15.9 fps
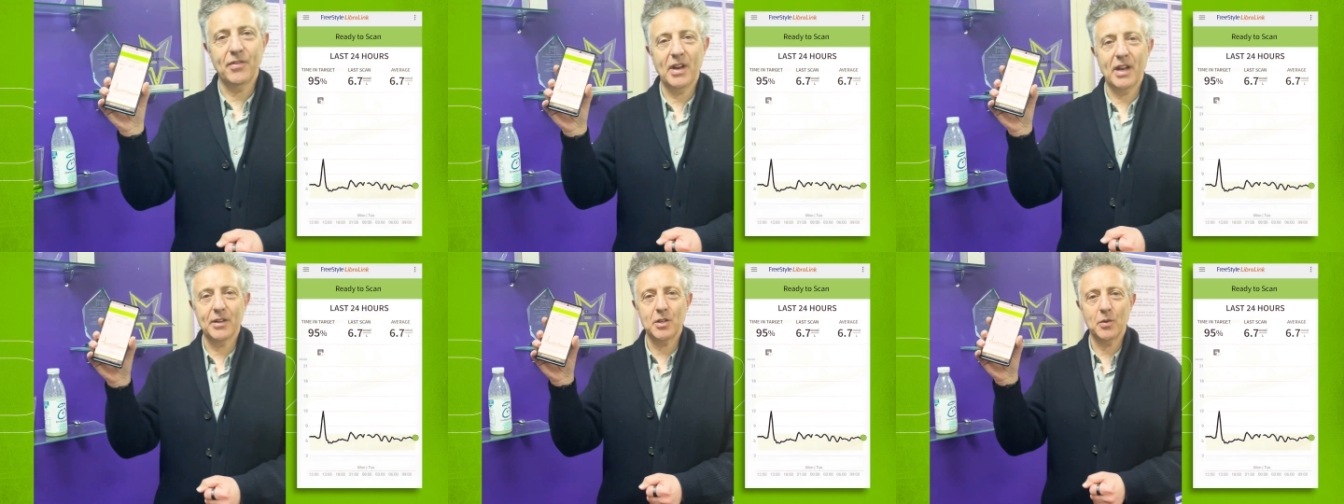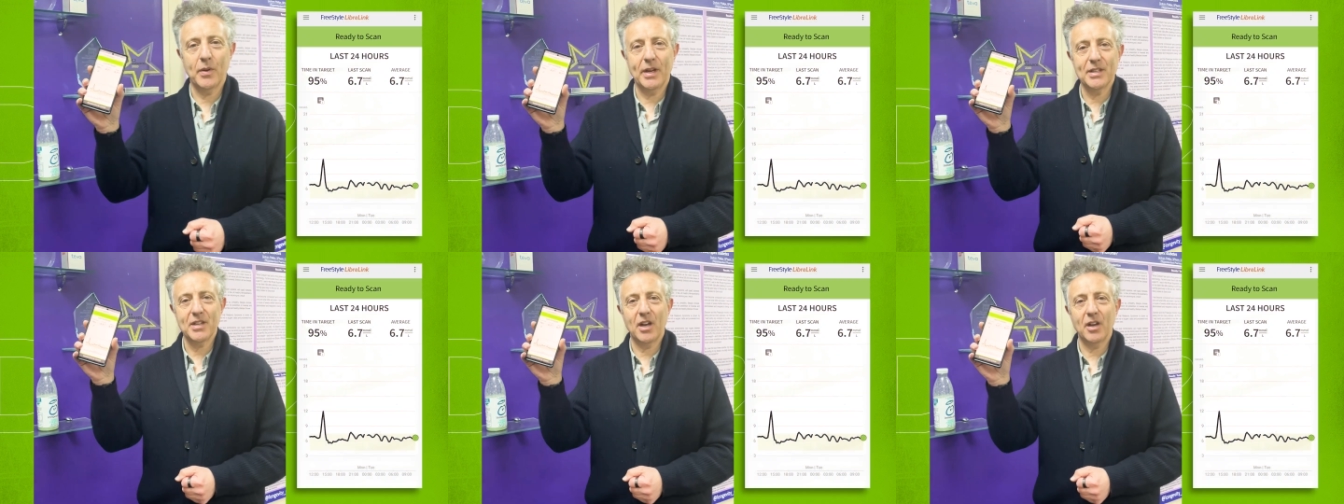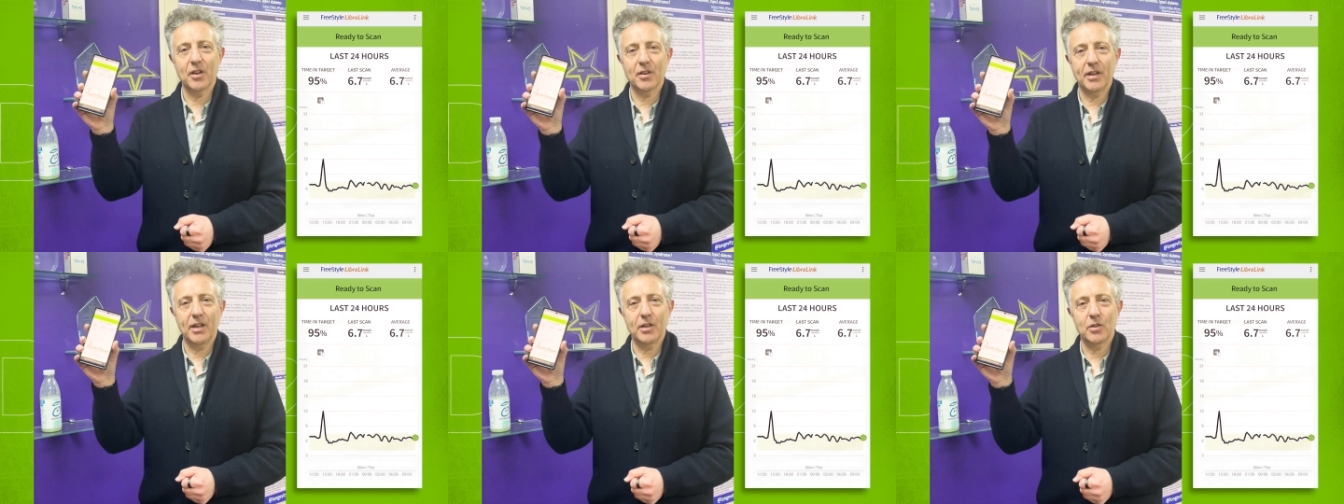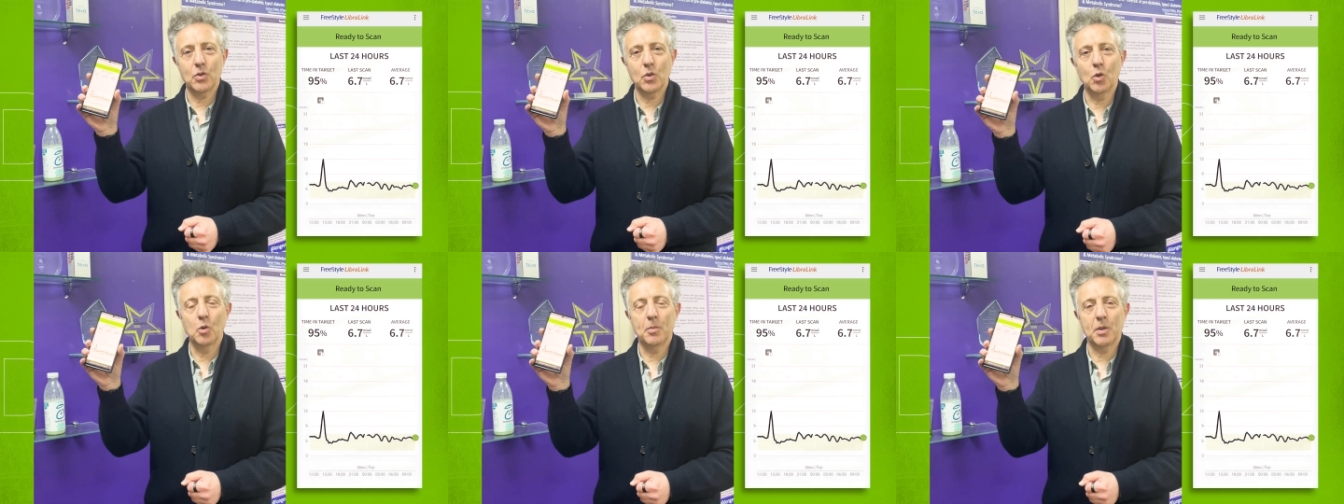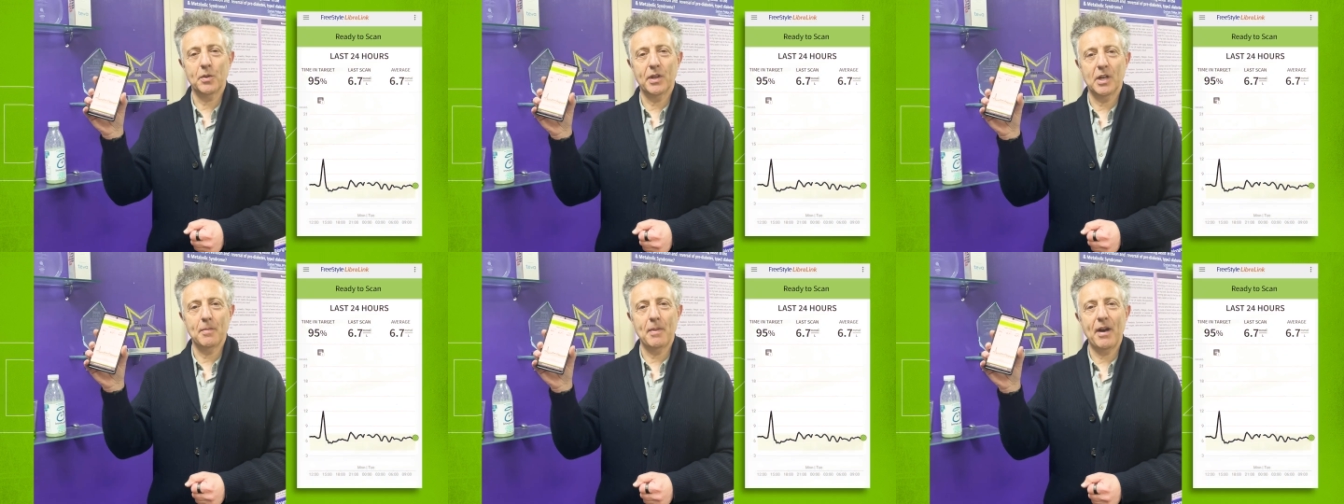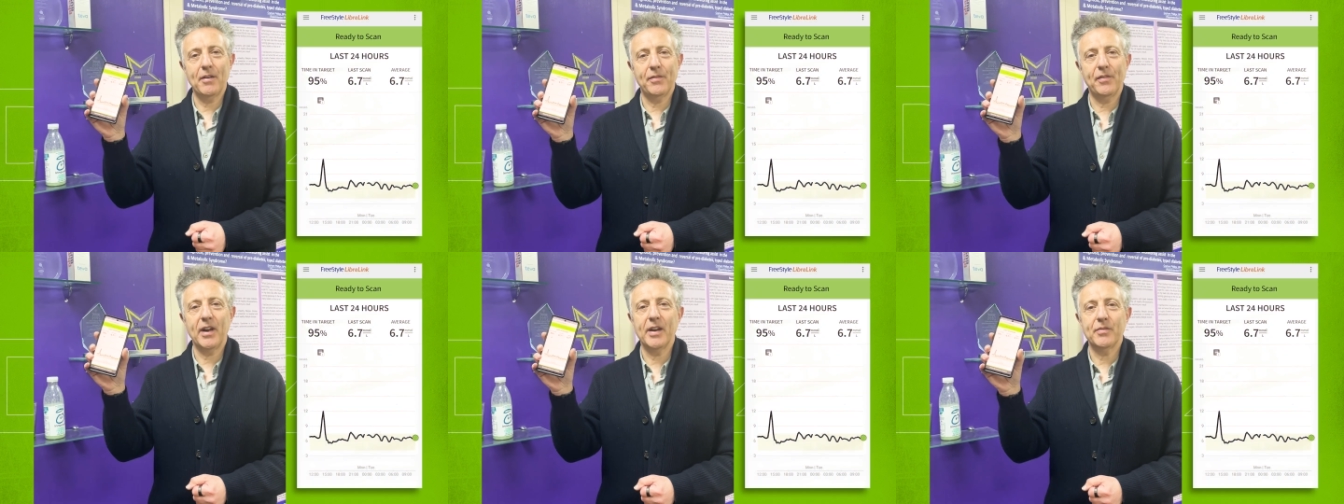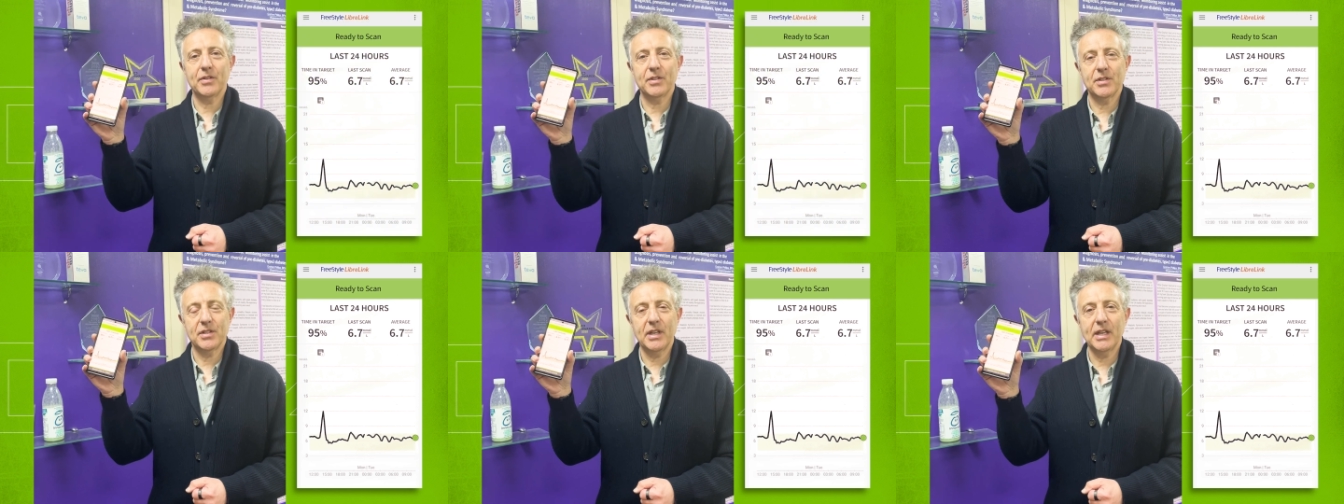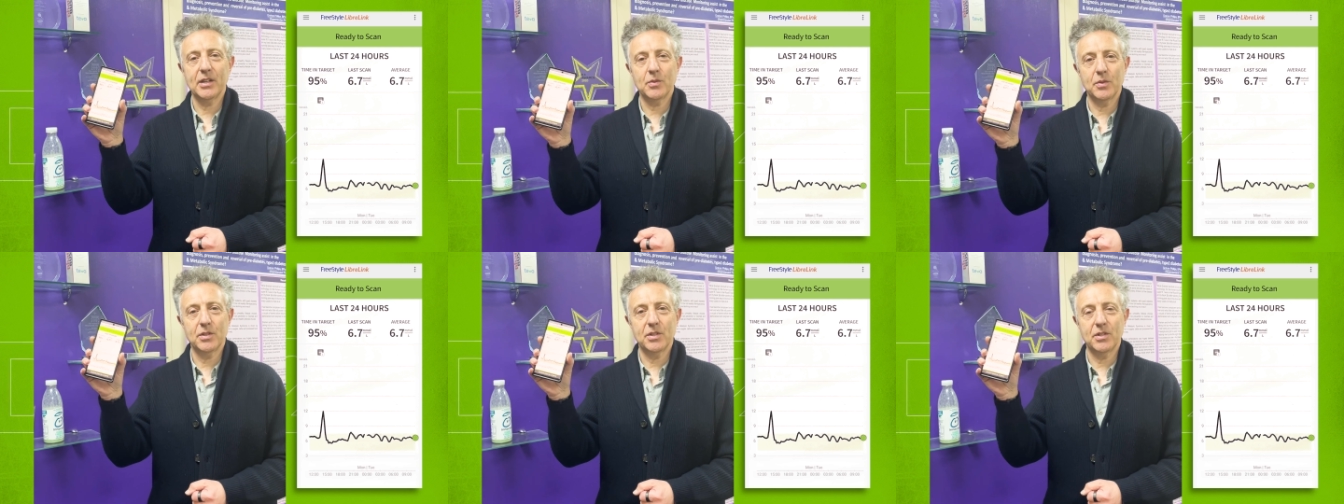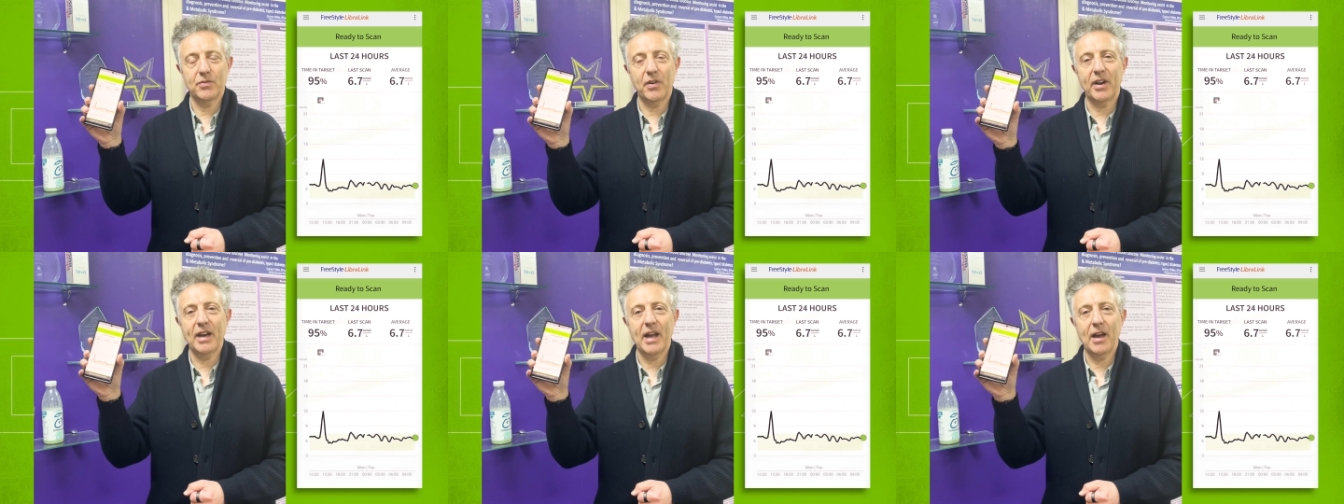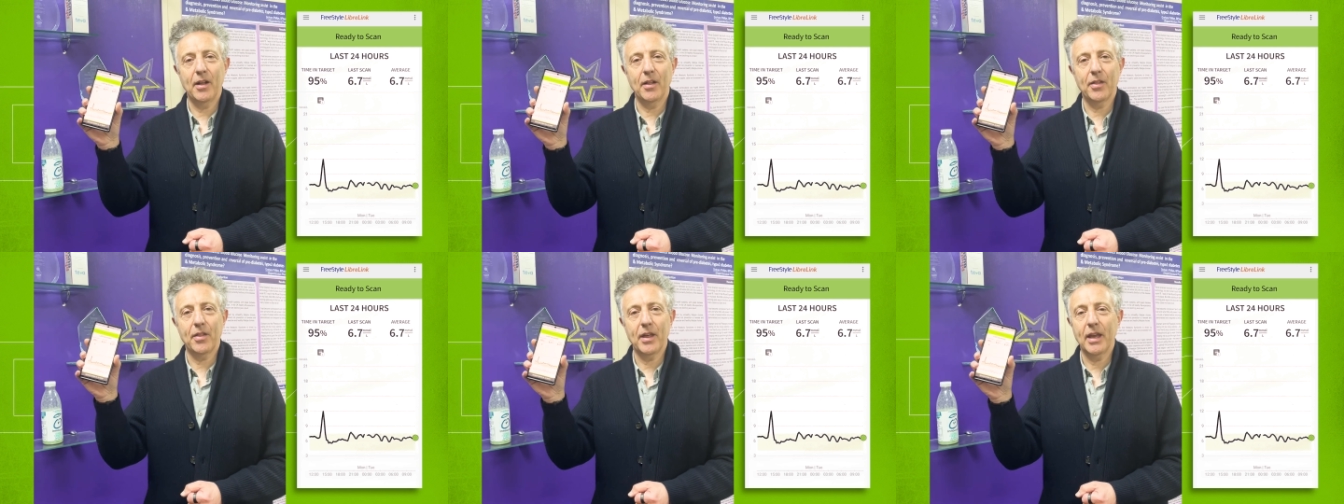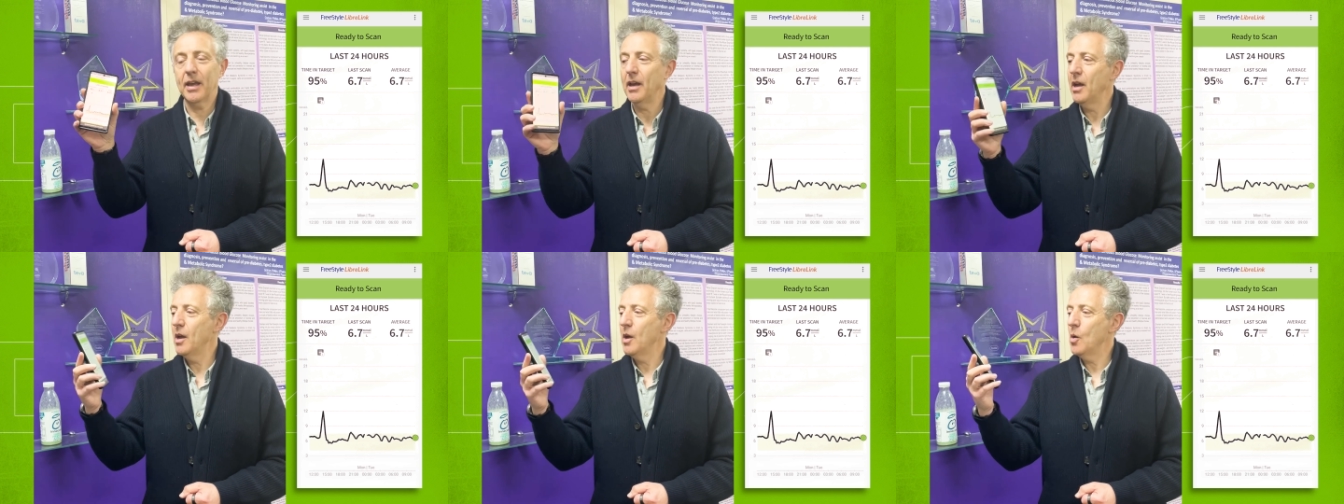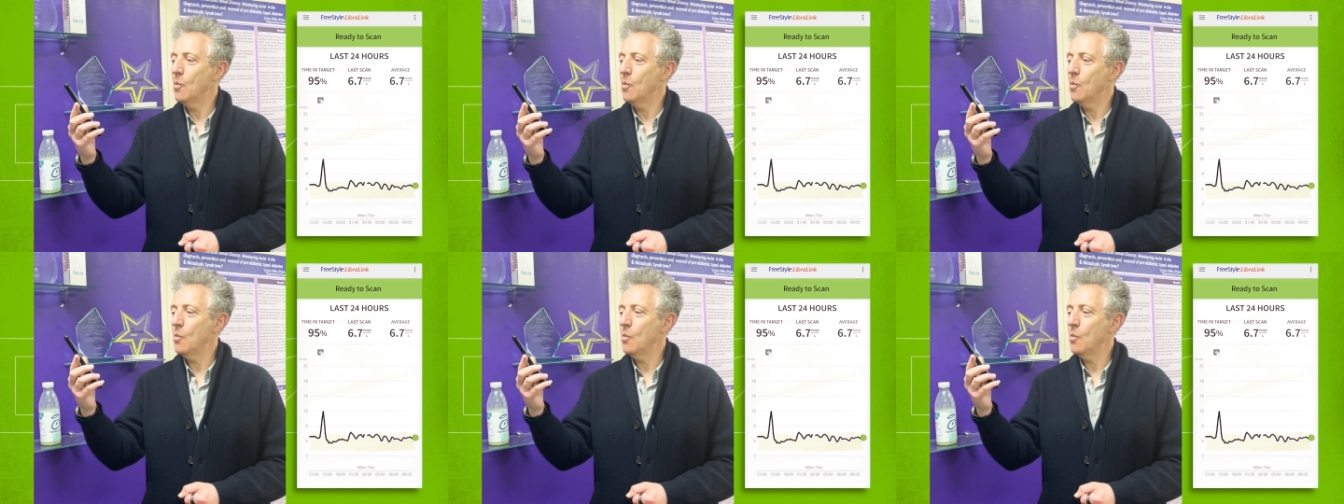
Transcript: fluctuates hardly at all between about 5 and 6, which is very healthy,